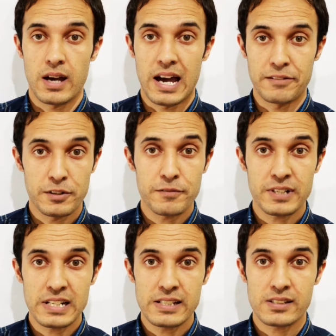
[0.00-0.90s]
adverb
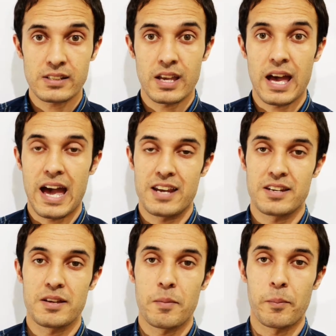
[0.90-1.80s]
phrase,
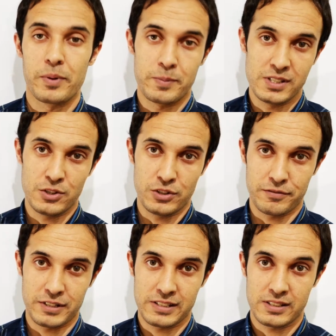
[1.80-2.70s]
and preposition
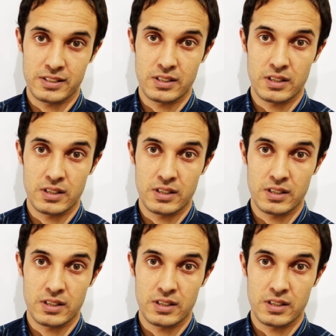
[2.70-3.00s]
phrase.